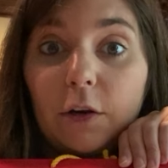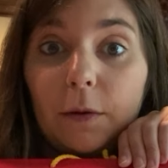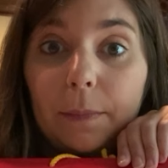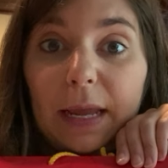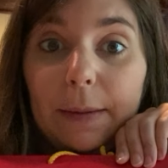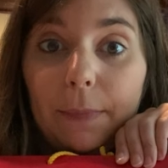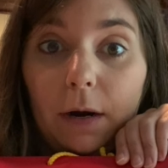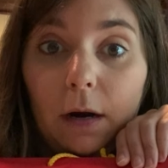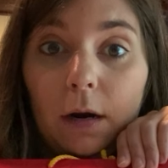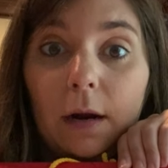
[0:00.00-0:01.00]
your
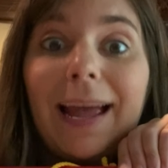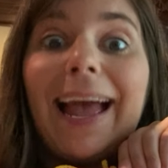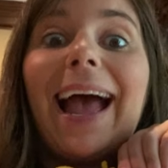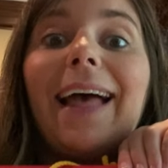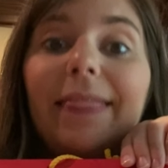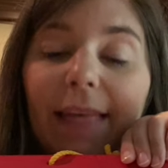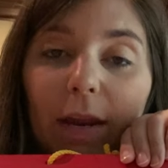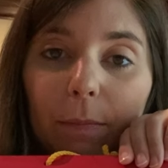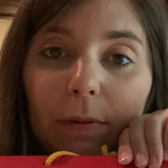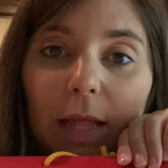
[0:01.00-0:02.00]
paper and
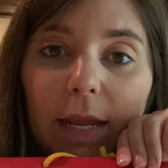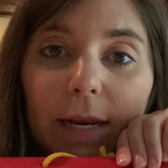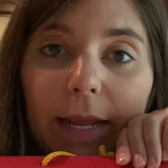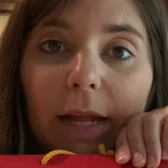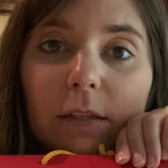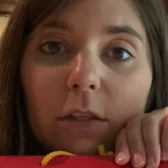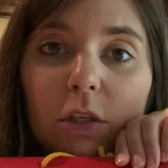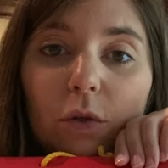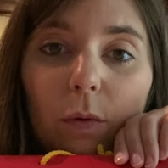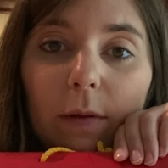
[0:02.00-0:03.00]
then play it again to
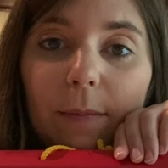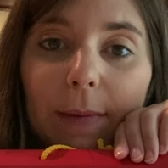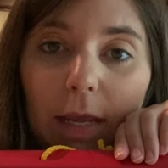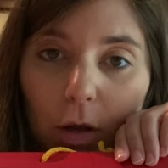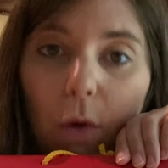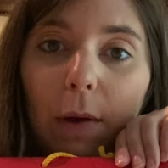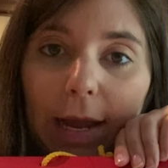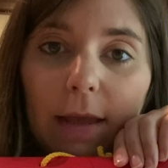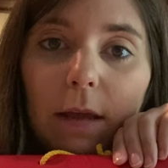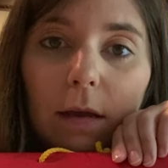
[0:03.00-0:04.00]
do it with me,
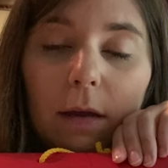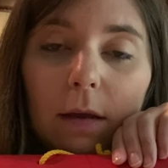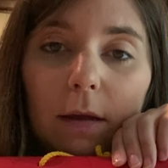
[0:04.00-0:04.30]
okay?